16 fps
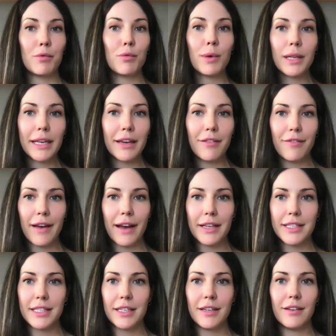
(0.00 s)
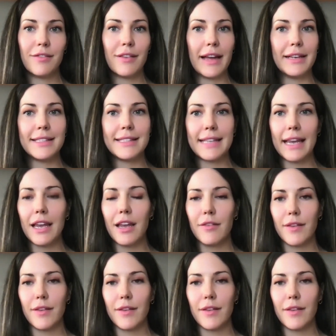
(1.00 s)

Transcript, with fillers: really effective and safe.